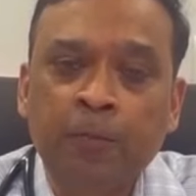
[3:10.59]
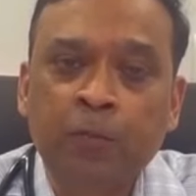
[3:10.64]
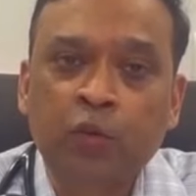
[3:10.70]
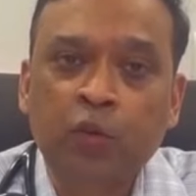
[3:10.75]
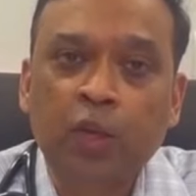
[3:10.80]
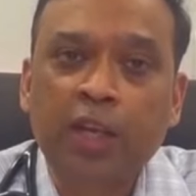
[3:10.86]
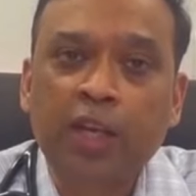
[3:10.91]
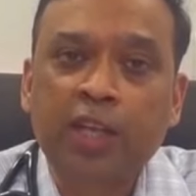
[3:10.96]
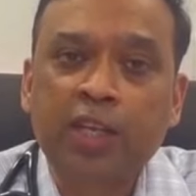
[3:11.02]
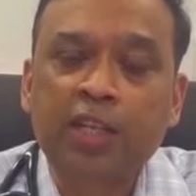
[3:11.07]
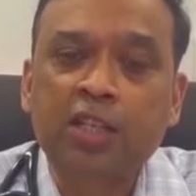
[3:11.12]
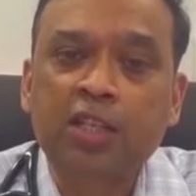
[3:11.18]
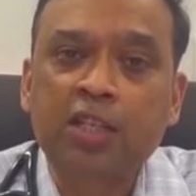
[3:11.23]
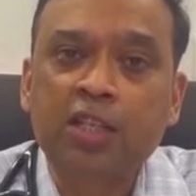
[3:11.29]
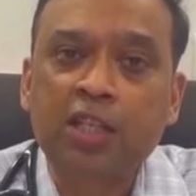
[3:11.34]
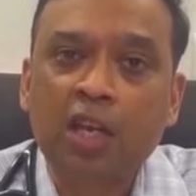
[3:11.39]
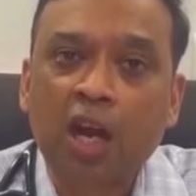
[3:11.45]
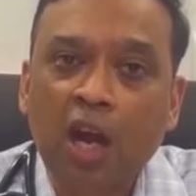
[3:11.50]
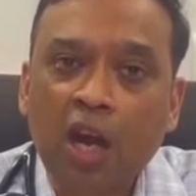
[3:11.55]
So it is
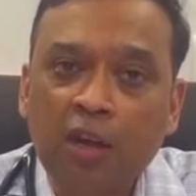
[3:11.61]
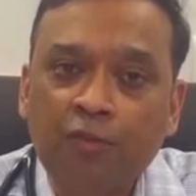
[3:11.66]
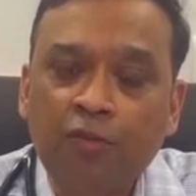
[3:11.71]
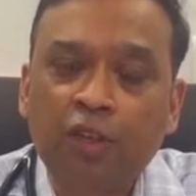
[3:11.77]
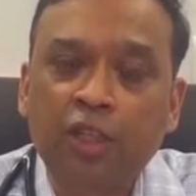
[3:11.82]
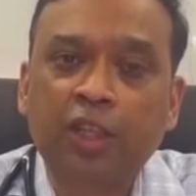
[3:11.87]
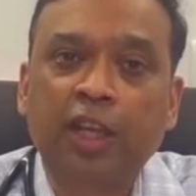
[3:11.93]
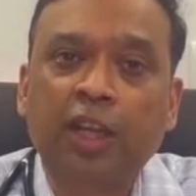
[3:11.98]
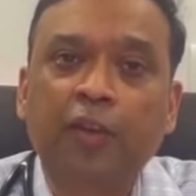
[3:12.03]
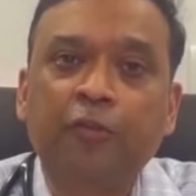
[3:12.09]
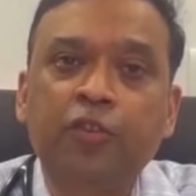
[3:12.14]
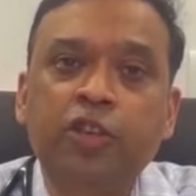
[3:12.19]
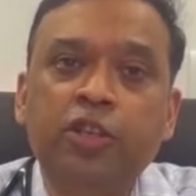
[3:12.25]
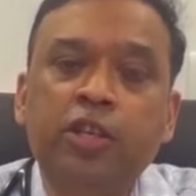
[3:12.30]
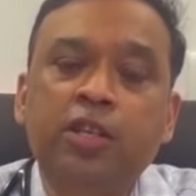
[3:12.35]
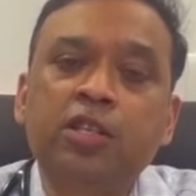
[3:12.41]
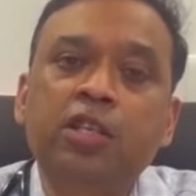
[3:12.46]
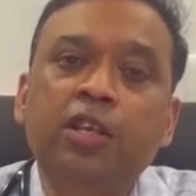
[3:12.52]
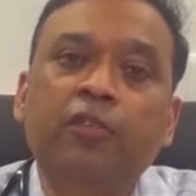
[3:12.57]
not for the
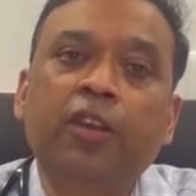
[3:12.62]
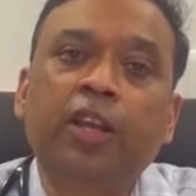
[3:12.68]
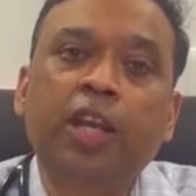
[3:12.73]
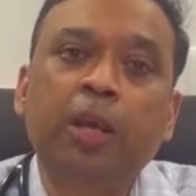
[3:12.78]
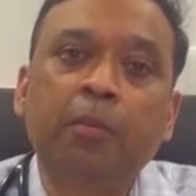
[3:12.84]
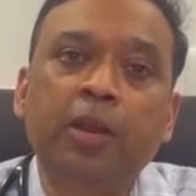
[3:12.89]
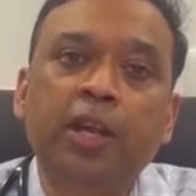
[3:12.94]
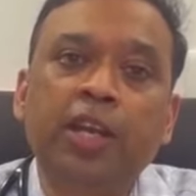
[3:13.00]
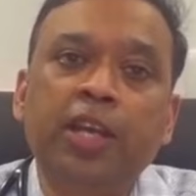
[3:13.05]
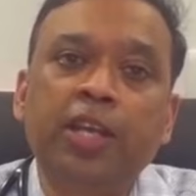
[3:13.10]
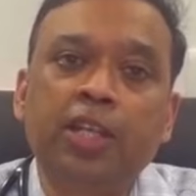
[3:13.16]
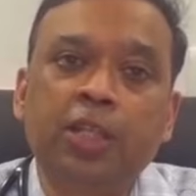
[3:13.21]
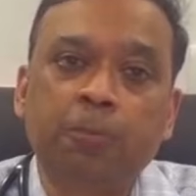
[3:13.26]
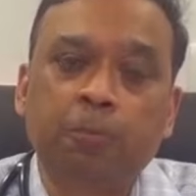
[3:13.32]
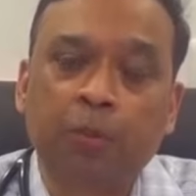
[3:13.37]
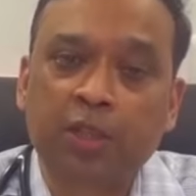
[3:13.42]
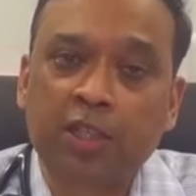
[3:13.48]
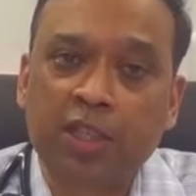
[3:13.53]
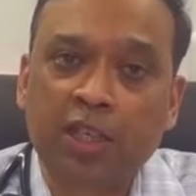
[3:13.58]
deficiency vitamin D is
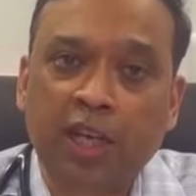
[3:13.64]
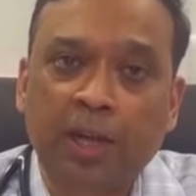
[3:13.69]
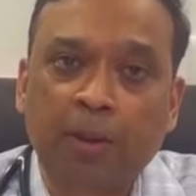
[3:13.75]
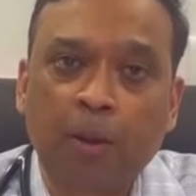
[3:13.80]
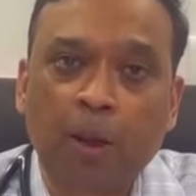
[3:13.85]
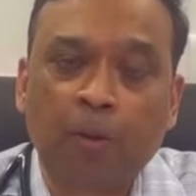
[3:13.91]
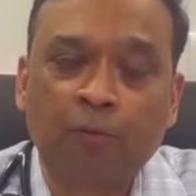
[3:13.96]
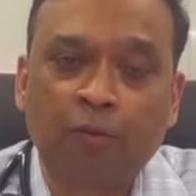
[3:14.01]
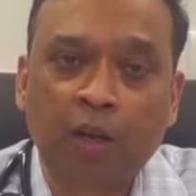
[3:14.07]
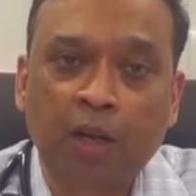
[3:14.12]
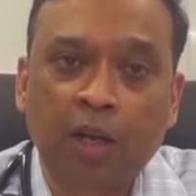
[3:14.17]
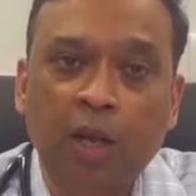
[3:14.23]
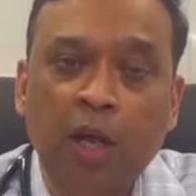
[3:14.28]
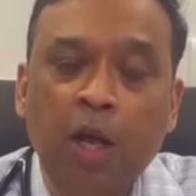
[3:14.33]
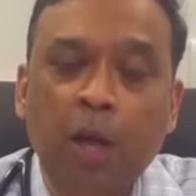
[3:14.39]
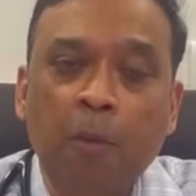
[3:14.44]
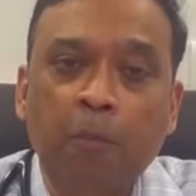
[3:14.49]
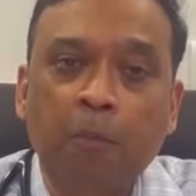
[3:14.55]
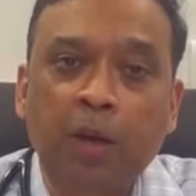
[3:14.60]
prescribed often,
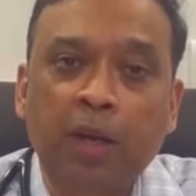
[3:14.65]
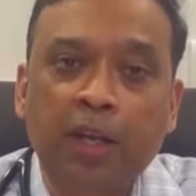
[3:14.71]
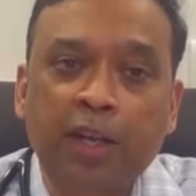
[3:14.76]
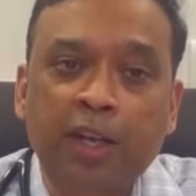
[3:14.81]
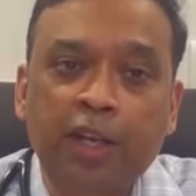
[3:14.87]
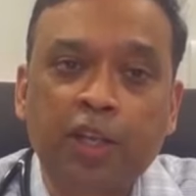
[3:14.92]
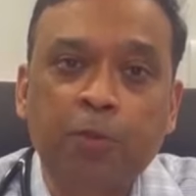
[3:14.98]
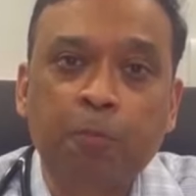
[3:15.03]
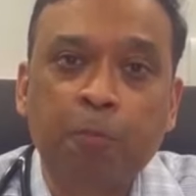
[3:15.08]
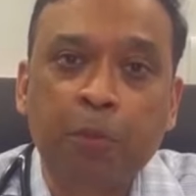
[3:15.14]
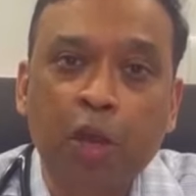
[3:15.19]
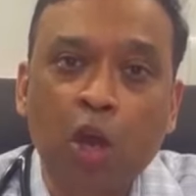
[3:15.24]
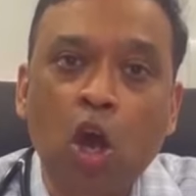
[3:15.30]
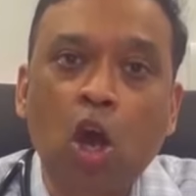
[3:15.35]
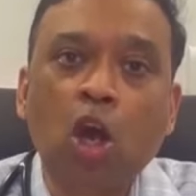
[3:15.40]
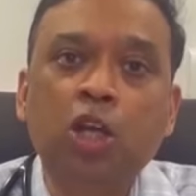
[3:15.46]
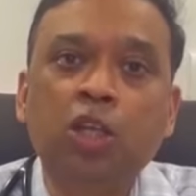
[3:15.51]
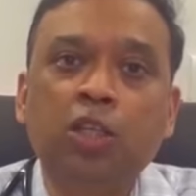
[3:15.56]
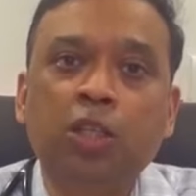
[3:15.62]
but it is
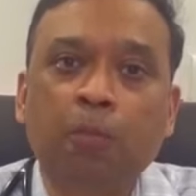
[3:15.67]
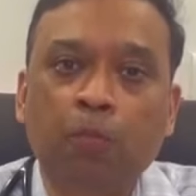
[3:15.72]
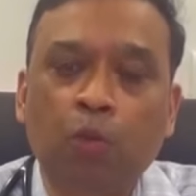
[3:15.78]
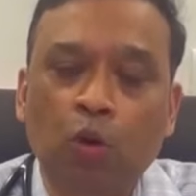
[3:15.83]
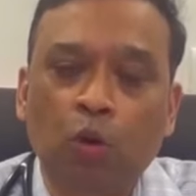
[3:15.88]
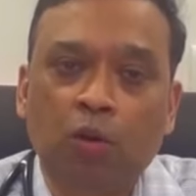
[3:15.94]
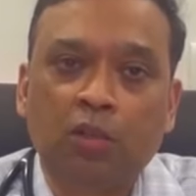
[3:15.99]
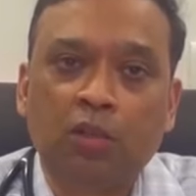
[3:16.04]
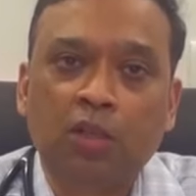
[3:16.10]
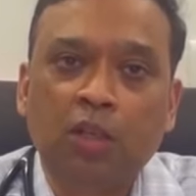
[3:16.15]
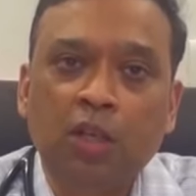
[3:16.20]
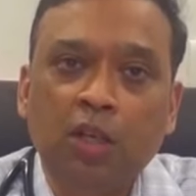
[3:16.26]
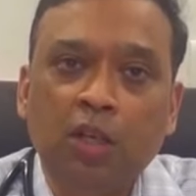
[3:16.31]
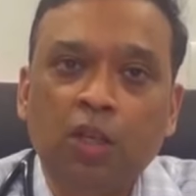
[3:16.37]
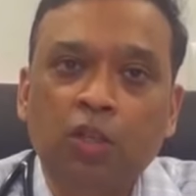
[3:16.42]
beyond the bone.